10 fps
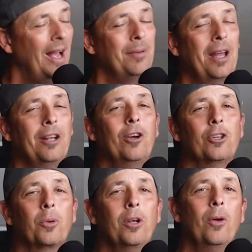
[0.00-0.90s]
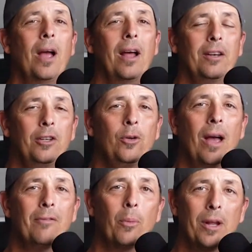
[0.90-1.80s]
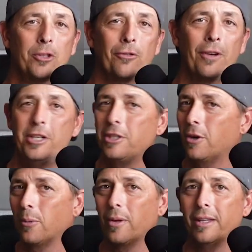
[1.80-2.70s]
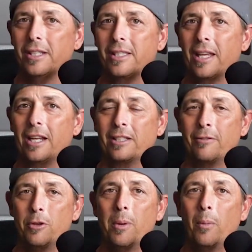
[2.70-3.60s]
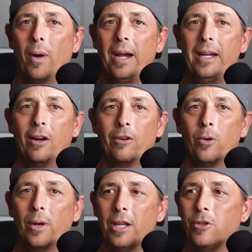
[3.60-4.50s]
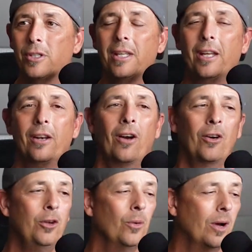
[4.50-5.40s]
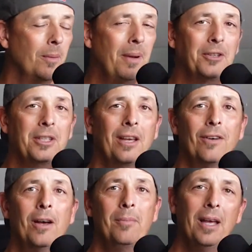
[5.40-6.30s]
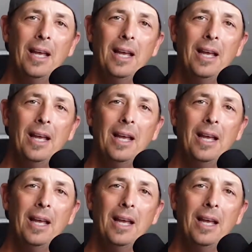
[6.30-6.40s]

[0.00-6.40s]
kind of curious where you at. Do you have a reservation on one of these things? Have you been waiting? Are you interested? Are you about to give up?